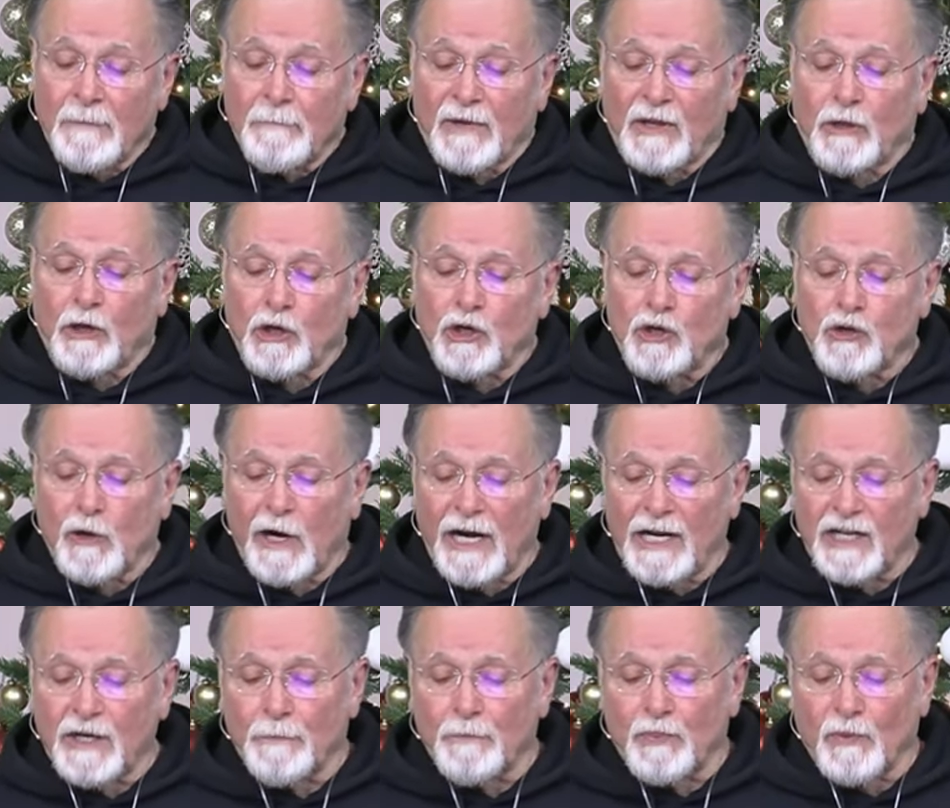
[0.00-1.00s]
but they're
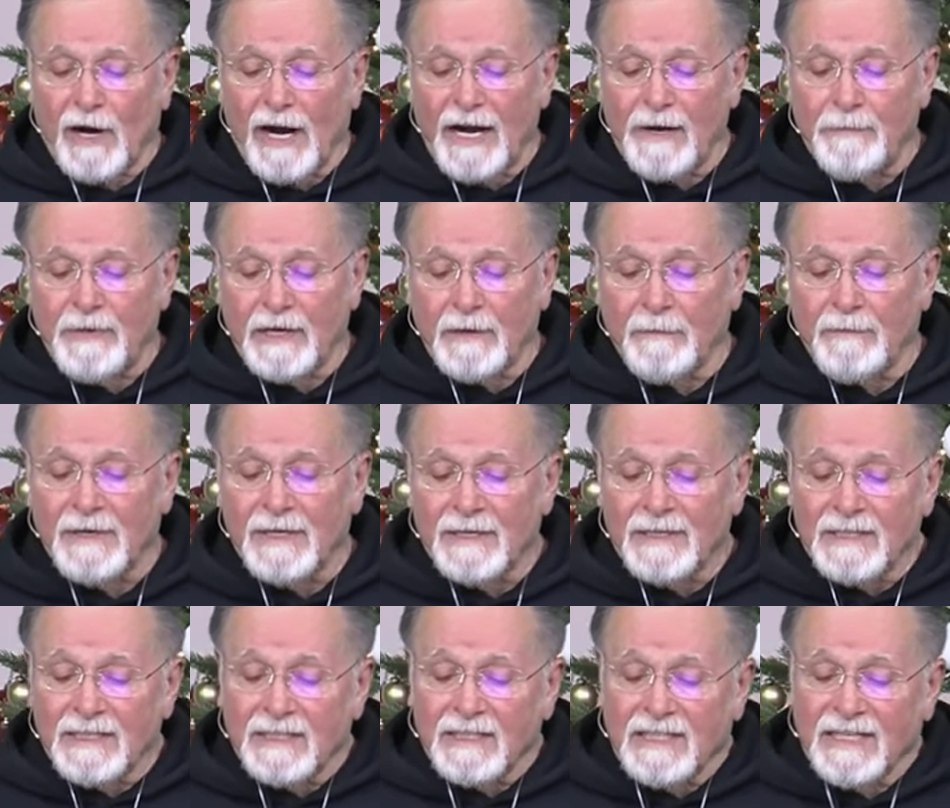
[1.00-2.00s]
trying to bribe him
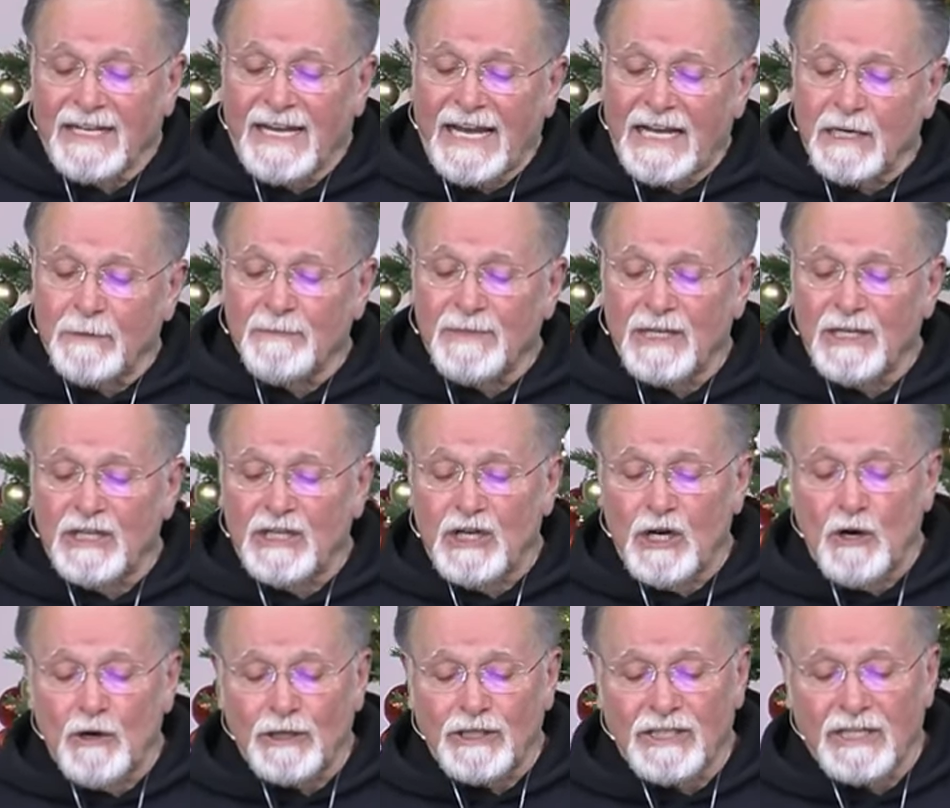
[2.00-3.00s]
to get him to
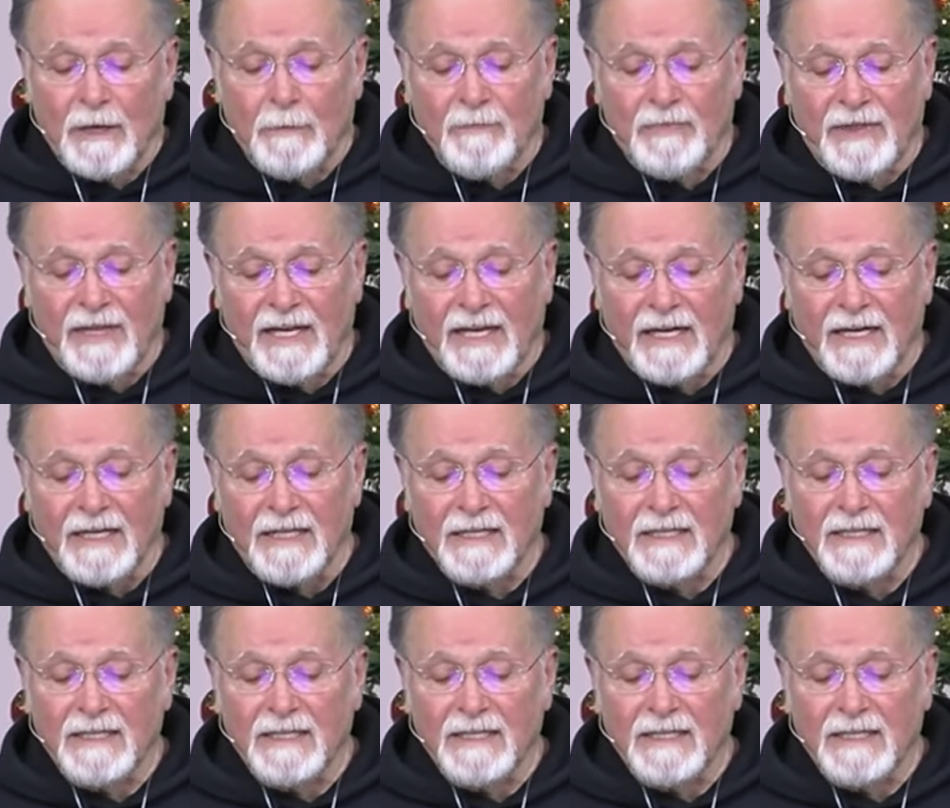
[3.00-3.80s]
do something.